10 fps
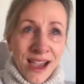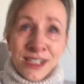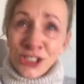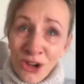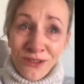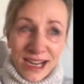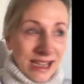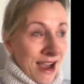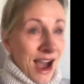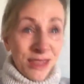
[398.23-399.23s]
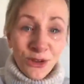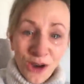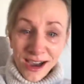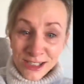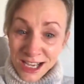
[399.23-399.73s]
sorry, I
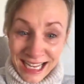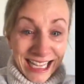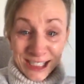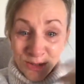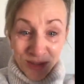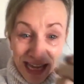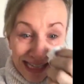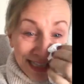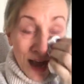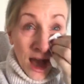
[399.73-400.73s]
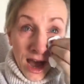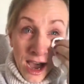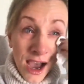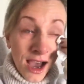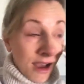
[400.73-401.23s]
thought I'd cleared all this
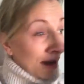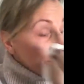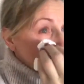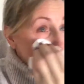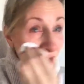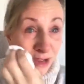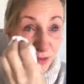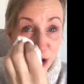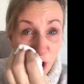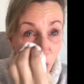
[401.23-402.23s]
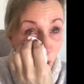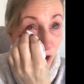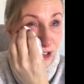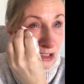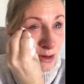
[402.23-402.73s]
before I even got
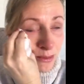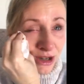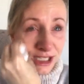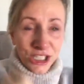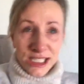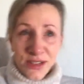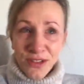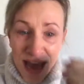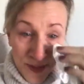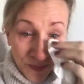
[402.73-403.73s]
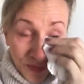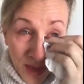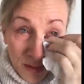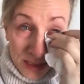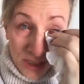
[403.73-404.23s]
on, so apologies for that.
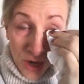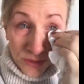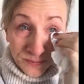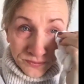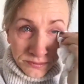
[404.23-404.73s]
So,